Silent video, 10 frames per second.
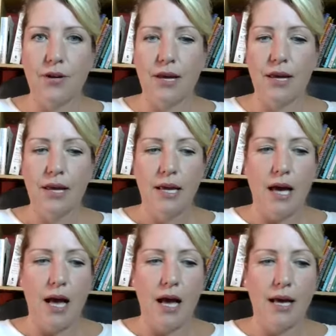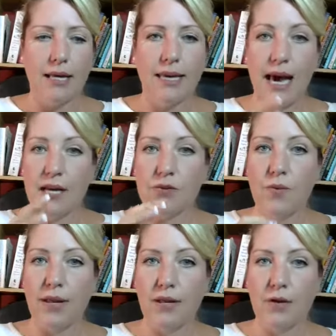to get
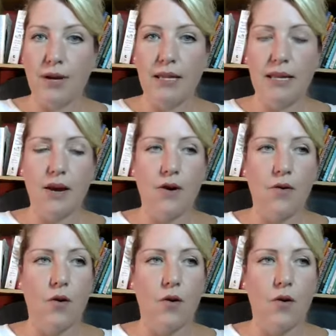when they're in there,